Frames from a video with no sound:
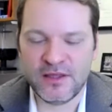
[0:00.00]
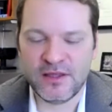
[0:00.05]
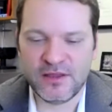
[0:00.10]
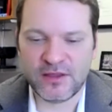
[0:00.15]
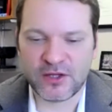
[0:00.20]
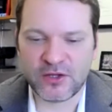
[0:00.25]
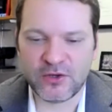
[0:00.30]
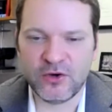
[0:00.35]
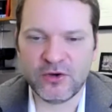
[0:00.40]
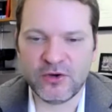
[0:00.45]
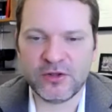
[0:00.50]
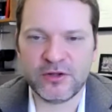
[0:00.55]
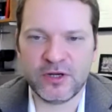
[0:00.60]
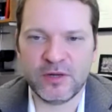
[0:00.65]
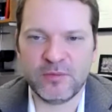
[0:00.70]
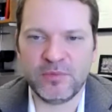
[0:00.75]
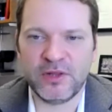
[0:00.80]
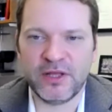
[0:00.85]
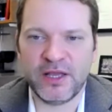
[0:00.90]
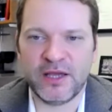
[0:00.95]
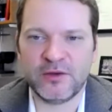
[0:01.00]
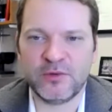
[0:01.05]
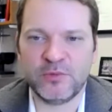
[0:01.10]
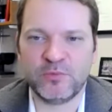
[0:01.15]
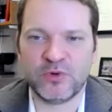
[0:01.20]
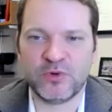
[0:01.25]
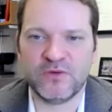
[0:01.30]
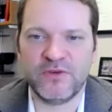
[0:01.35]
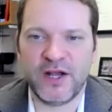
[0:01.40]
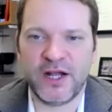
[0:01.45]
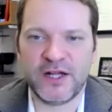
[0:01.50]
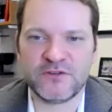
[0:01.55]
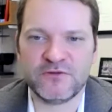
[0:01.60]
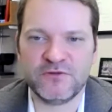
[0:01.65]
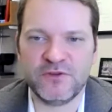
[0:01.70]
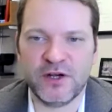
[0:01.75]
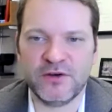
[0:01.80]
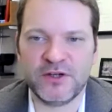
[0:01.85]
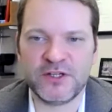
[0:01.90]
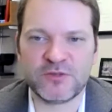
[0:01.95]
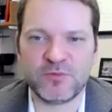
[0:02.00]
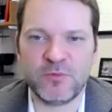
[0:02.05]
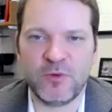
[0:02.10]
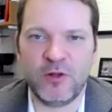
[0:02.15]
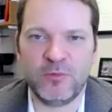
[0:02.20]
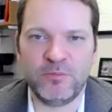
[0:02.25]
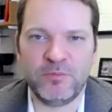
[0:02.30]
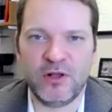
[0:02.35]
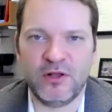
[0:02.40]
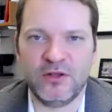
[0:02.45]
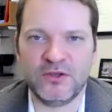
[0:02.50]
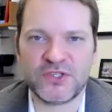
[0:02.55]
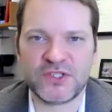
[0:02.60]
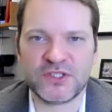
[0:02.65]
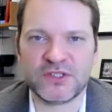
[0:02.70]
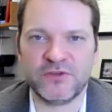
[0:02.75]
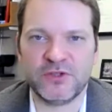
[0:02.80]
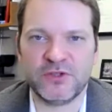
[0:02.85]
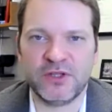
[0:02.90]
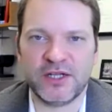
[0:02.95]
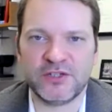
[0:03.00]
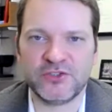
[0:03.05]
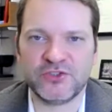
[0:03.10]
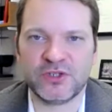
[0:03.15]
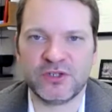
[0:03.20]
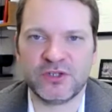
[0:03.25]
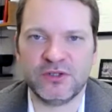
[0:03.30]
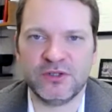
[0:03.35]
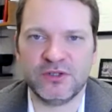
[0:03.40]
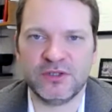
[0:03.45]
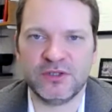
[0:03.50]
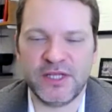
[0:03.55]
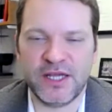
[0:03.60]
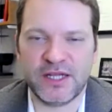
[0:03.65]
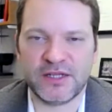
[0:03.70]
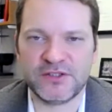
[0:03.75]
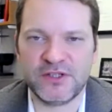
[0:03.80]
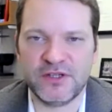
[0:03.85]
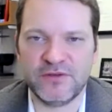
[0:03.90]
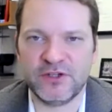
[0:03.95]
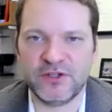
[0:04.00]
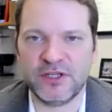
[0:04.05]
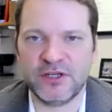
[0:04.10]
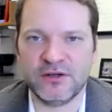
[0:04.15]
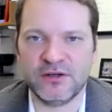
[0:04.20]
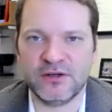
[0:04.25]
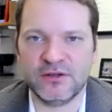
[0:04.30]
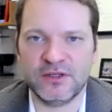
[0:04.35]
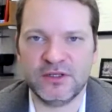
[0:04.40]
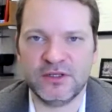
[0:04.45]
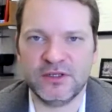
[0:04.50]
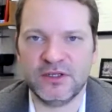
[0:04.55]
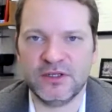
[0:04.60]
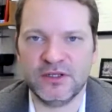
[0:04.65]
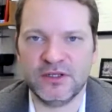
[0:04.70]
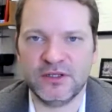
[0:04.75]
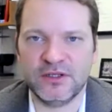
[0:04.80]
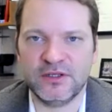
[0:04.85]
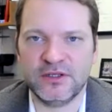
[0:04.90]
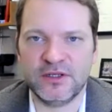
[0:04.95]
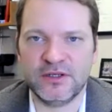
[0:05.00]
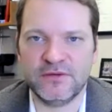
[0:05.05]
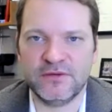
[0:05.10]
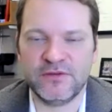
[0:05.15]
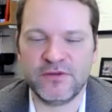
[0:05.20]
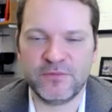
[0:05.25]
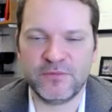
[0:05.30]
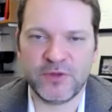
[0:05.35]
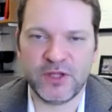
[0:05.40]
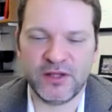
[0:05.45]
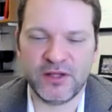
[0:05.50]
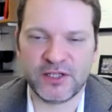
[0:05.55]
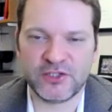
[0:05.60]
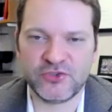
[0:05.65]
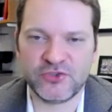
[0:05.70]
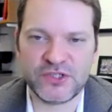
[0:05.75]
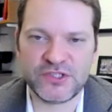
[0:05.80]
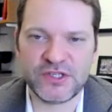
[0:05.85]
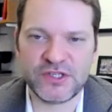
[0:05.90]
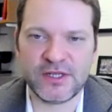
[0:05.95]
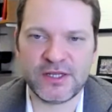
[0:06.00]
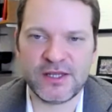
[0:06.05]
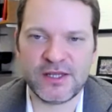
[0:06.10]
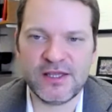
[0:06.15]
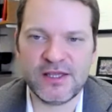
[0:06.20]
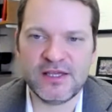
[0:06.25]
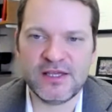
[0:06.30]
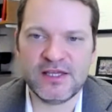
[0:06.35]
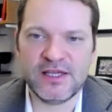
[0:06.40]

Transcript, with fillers: The cochlear implant provides very small pulses of electrical activity or uh, of electricity,